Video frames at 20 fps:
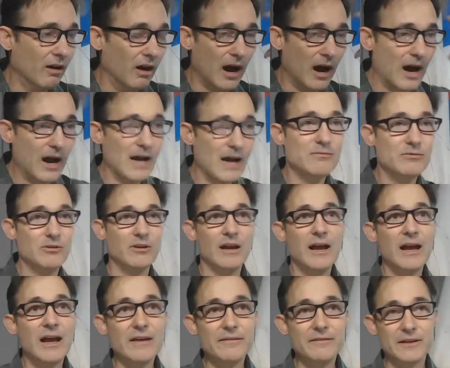I am going to
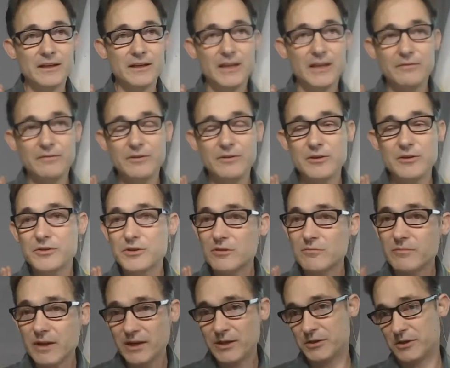have to give you some
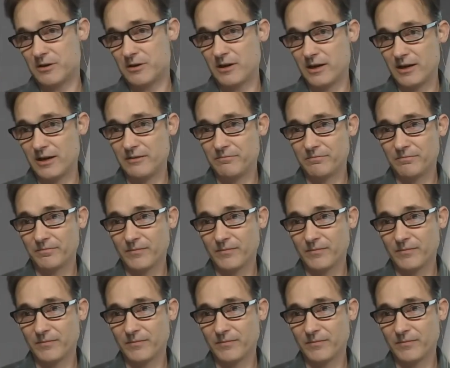history.